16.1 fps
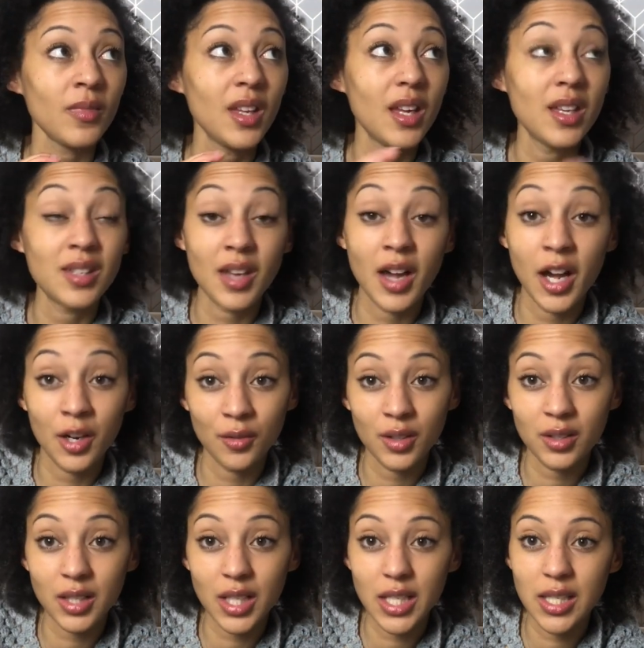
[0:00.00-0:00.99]
is
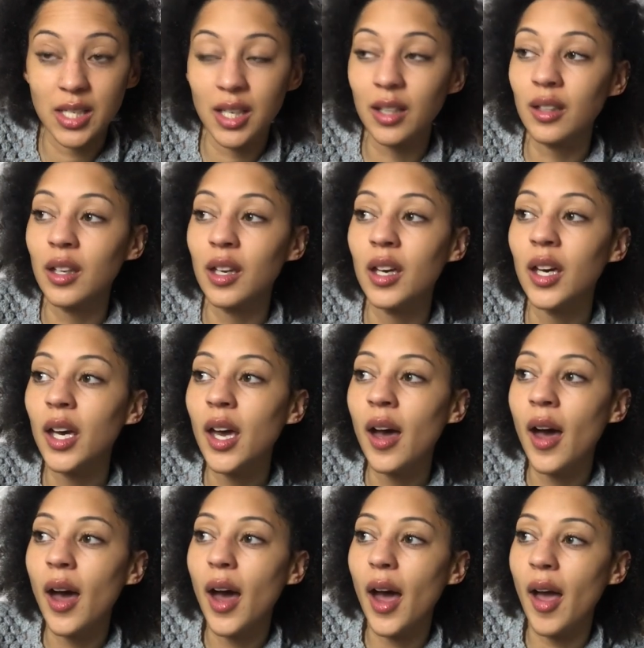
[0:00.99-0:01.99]
Aran knitting,
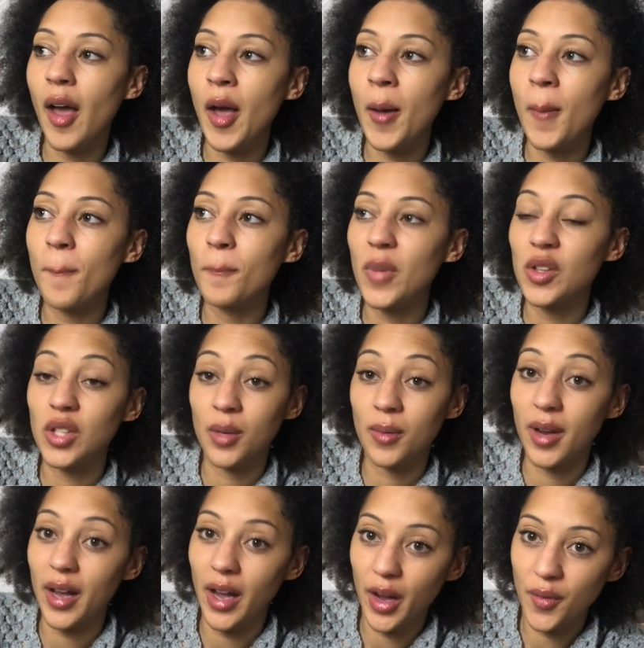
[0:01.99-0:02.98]
and so I
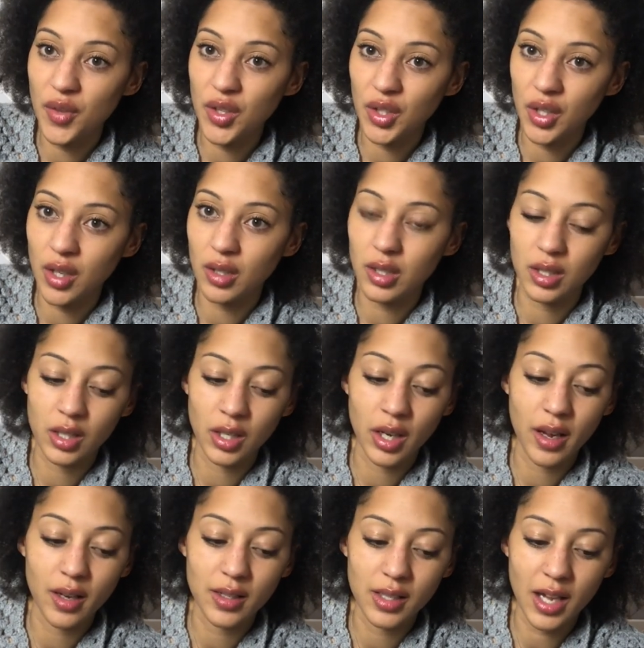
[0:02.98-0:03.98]
have started to
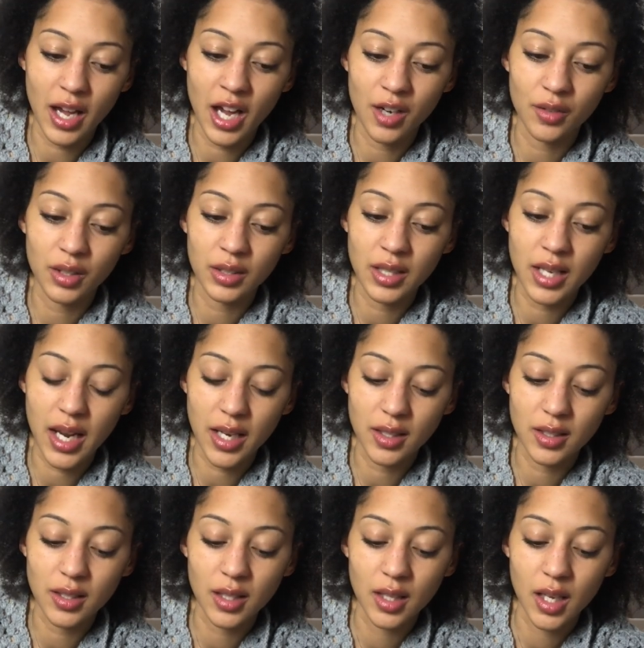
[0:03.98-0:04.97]
learn to Aran
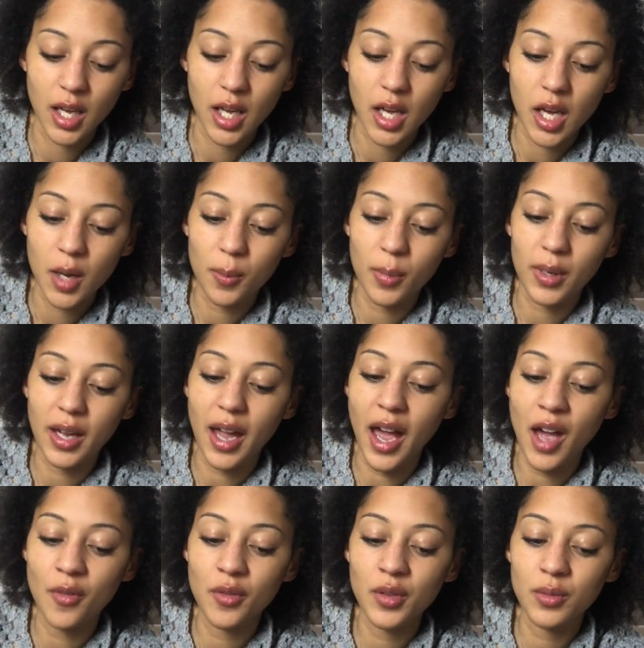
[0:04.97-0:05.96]
knit, but I
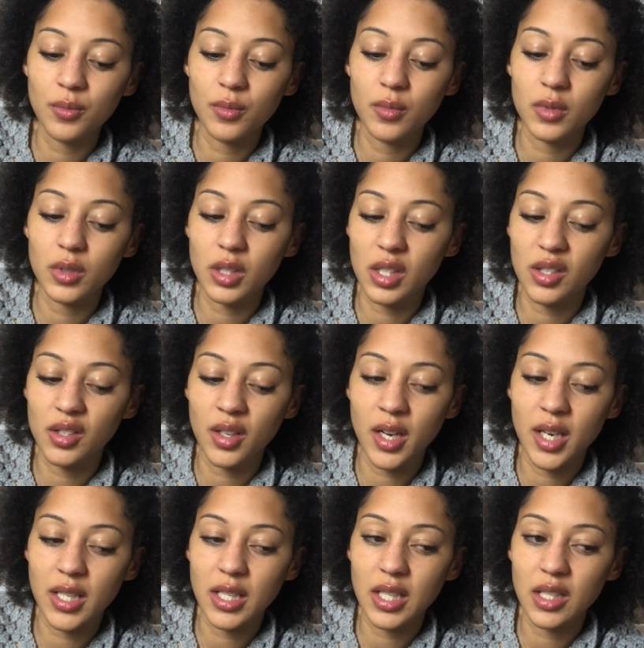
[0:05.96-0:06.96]
haven't
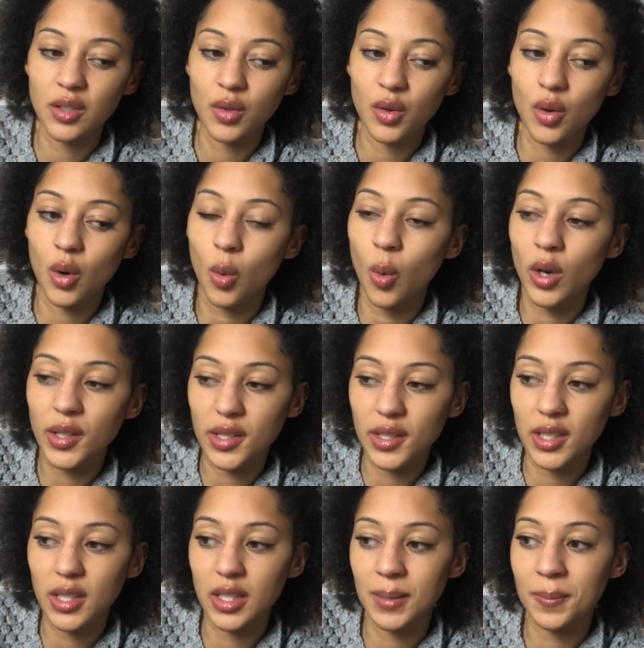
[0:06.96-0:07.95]
decided or
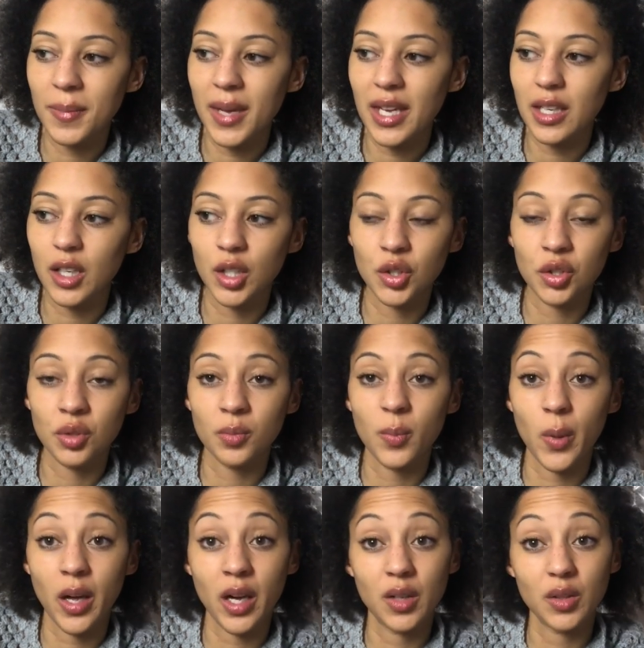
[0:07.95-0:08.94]
wanted to make a jumper
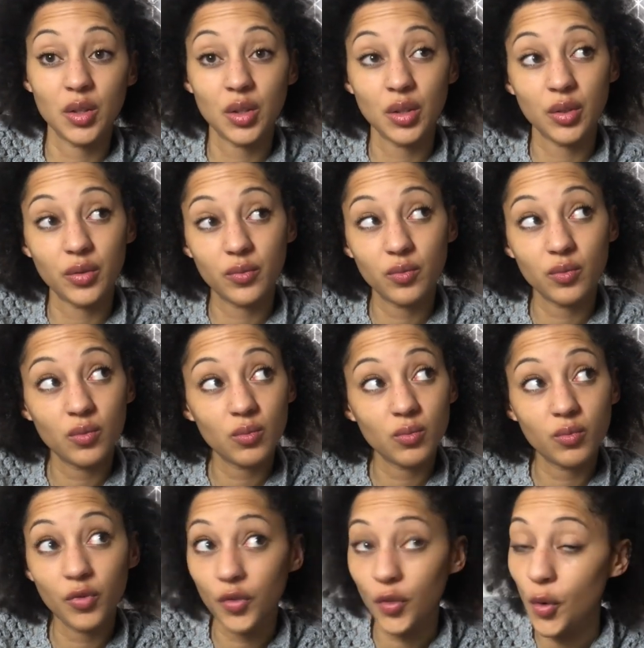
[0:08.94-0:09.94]
out of
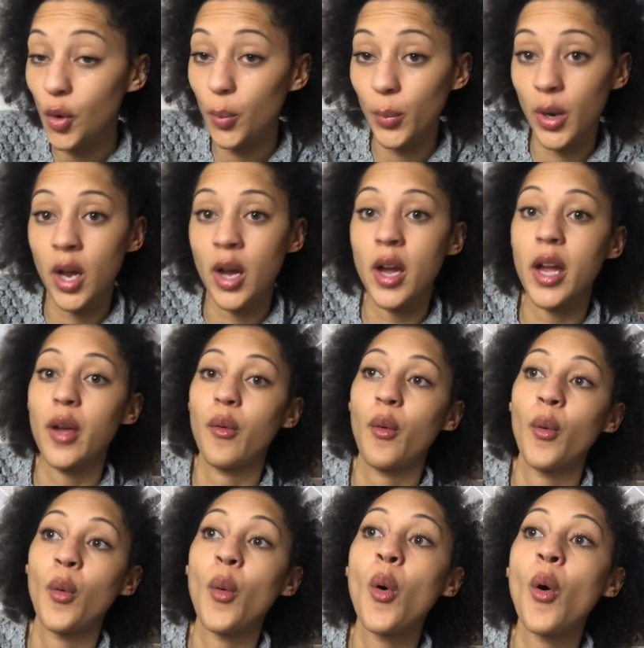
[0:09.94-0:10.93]
4-ply
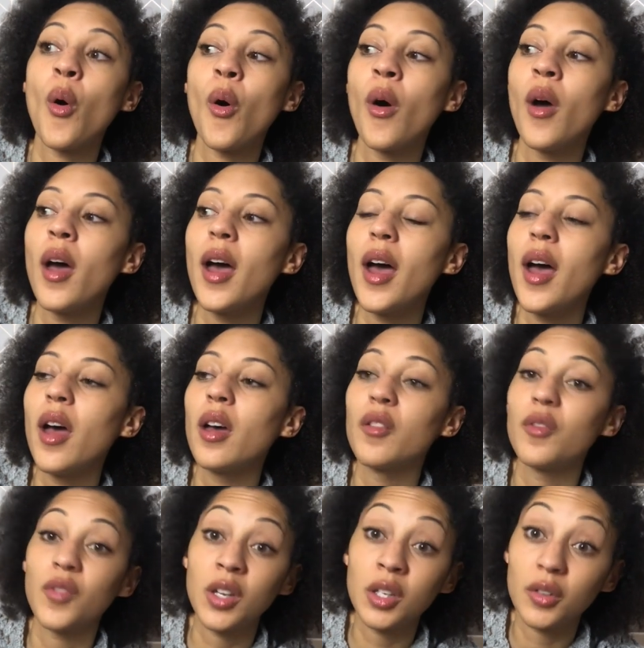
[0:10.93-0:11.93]
or
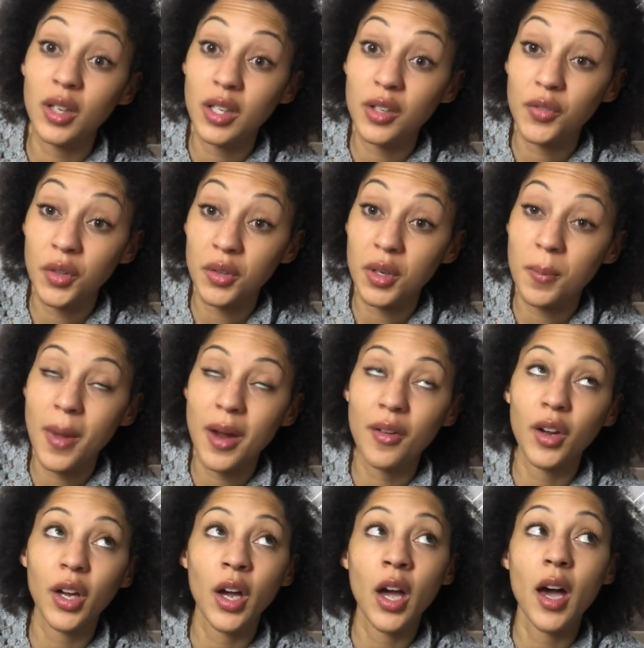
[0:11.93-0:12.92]
fingering if you're in
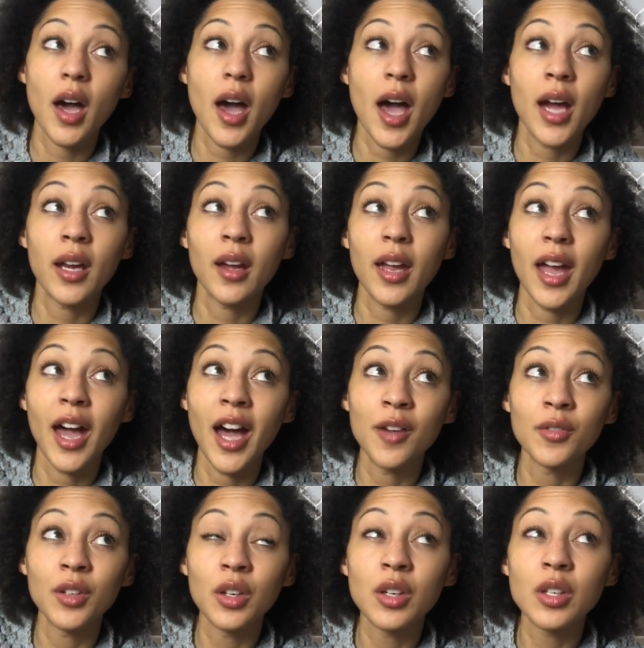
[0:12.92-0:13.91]
America, and I
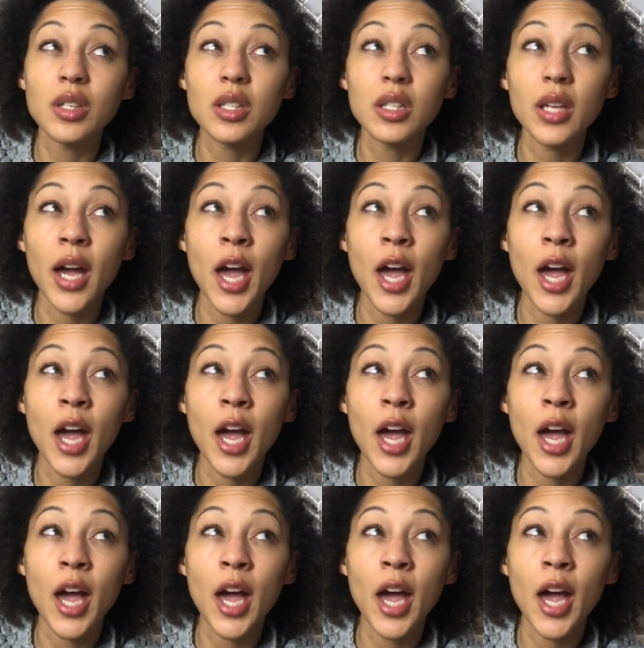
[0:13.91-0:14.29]
haven't